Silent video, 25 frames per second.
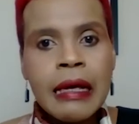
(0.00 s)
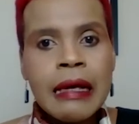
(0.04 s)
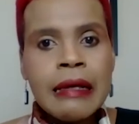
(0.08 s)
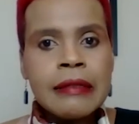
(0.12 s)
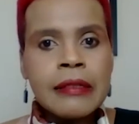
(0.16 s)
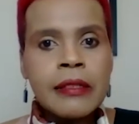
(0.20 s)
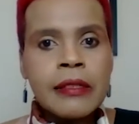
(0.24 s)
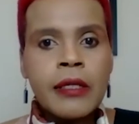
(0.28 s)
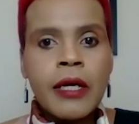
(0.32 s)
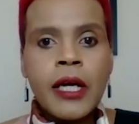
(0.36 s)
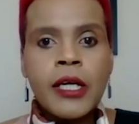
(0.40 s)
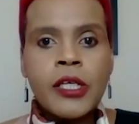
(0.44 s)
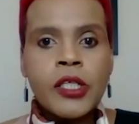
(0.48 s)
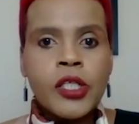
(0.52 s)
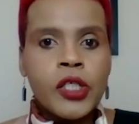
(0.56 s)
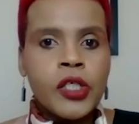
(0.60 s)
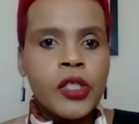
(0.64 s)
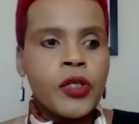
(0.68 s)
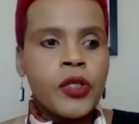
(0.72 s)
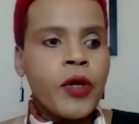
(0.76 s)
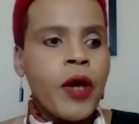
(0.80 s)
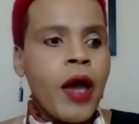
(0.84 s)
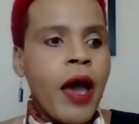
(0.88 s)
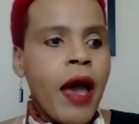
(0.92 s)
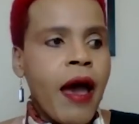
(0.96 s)
So I
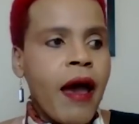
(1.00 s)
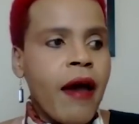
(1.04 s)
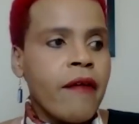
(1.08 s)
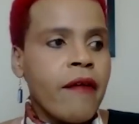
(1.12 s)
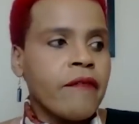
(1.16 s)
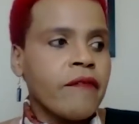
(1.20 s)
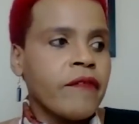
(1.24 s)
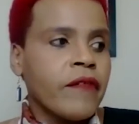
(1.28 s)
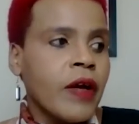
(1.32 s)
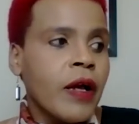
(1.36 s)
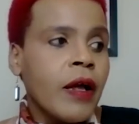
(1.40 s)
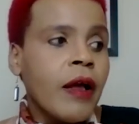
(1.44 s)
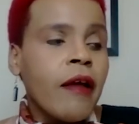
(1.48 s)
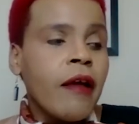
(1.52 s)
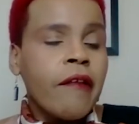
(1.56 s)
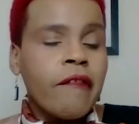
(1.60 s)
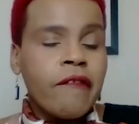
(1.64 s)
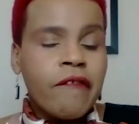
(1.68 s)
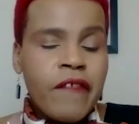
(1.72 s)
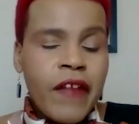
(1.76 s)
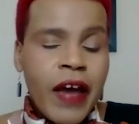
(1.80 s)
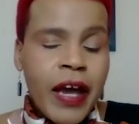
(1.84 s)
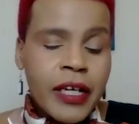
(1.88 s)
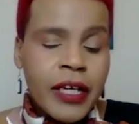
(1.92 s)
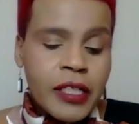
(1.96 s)
do have, in
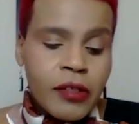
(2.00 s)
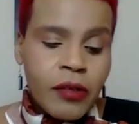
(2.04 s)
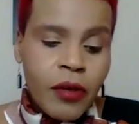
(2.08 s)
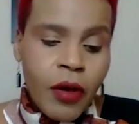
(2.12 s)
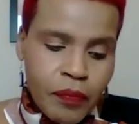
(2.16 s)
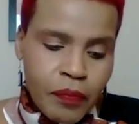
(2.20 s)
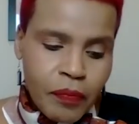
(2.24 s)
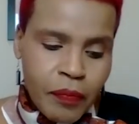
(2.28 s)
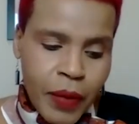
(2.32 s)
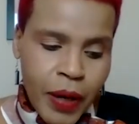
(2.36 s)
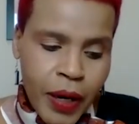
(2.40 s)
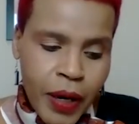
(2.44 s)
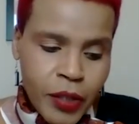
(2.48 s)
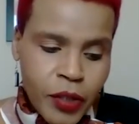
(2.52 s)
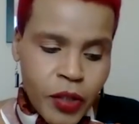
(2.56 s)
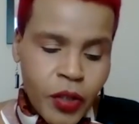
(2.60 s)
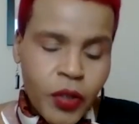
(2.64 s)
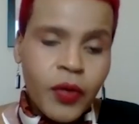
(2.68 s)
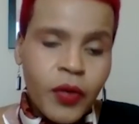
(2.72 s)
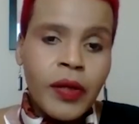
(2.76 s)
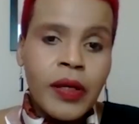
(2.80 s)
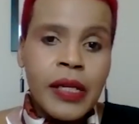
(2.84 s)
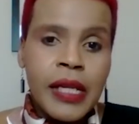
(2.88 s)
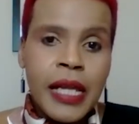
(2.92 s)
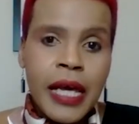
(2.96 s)
fact, my
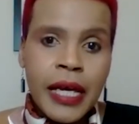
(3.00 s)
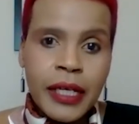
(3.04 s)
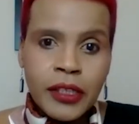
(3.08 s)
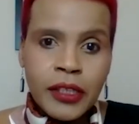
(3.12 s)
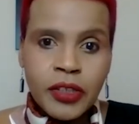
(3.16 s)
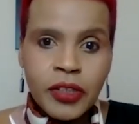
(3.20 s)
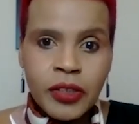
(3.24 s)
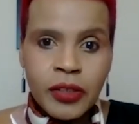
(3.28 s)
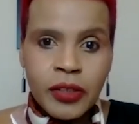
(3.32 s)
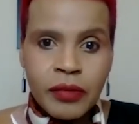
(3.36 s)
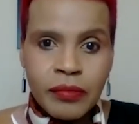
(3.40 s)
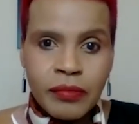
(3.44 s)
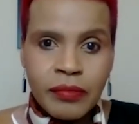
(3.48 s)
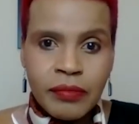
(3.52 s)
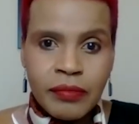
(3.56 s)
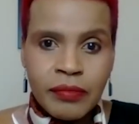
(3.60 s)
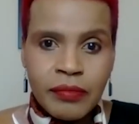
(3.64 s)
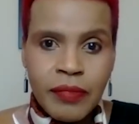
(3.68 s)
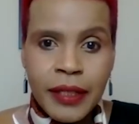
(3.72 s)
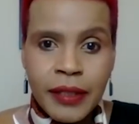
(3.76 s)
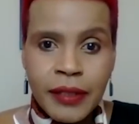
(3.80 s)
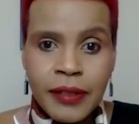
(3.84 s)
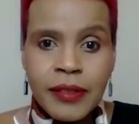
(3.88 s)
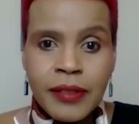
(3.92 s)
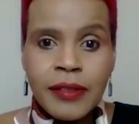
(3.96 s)
new collection
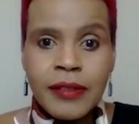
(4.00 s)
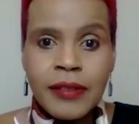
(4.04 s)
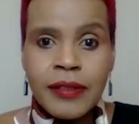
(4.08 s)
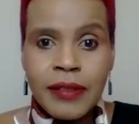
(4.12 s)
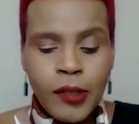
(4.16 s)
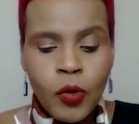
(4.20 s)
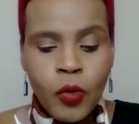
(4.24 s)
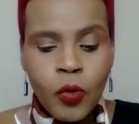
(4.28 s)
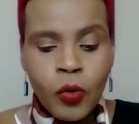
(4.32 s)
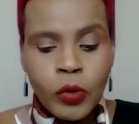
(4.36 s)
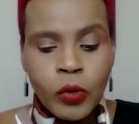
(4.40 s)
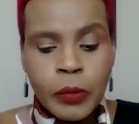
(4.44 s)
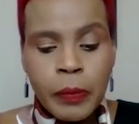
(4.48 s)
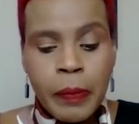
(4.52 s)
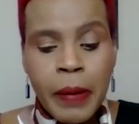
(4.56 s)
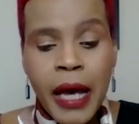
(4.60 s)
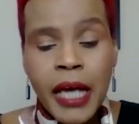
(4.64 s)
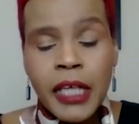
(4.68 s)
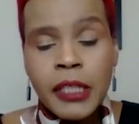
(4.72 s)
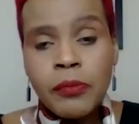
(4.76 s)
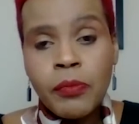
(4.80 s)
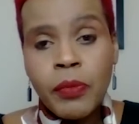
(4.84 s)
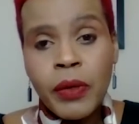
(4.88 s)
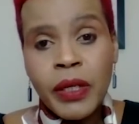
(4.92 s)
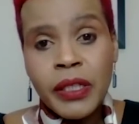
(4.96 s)
is called
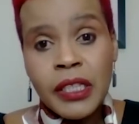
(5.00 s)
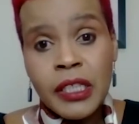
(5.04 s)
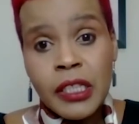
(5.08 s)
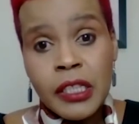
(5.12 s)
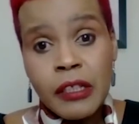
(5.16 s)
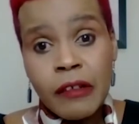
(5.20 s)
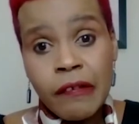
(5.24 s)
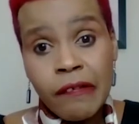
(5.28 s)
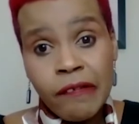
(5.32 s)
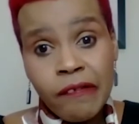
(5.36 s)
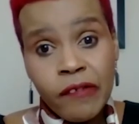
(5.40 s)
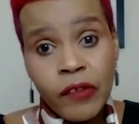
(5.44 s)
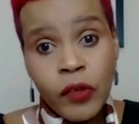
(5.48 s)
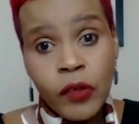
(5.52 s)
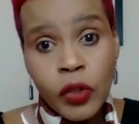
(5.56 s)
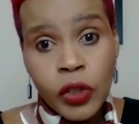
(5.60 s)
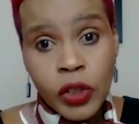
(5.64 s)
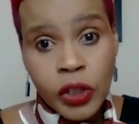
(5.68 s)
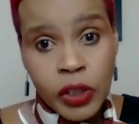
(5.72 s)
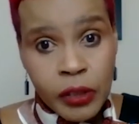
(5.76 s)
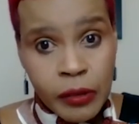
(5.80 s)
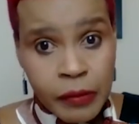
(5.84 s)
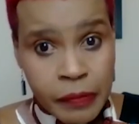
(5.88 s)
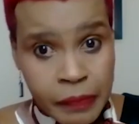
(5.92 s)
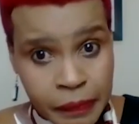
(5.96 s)
Past, Present and
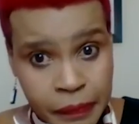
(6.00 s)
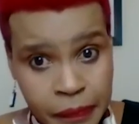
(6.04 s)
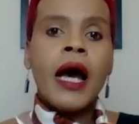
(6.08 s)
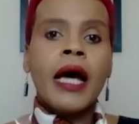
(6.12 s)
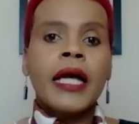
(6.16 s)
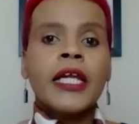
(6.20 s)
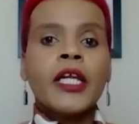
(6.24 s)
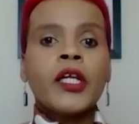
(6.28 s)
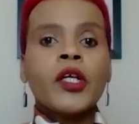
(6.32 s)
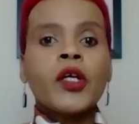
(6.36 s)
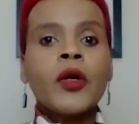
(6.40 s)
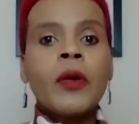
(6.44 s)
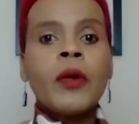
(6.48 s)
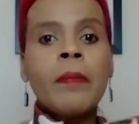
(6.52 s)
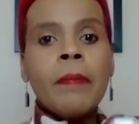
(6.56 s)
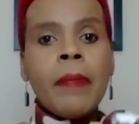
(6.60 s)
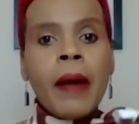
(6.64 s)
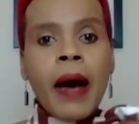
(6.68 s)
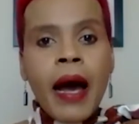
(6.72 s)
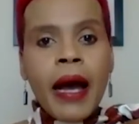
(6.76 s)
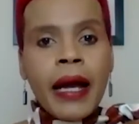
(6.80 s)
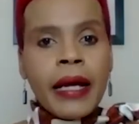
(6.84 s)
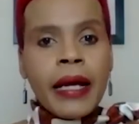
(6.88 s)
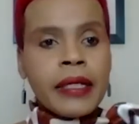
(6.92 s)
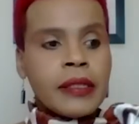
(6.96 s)
Future, and it
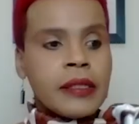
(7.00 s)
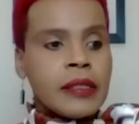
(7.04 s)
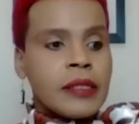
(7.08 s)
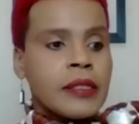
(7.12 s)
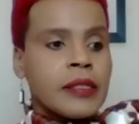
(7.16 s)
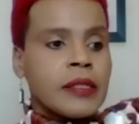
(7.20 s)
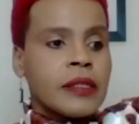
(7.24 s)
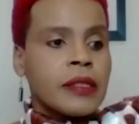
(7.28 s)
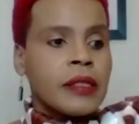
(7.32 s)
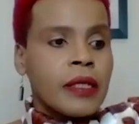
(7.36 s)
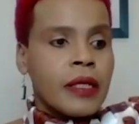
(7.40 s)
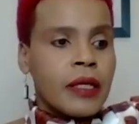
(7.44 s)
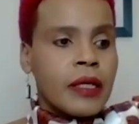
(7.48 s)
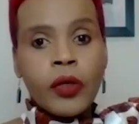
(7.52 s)
combines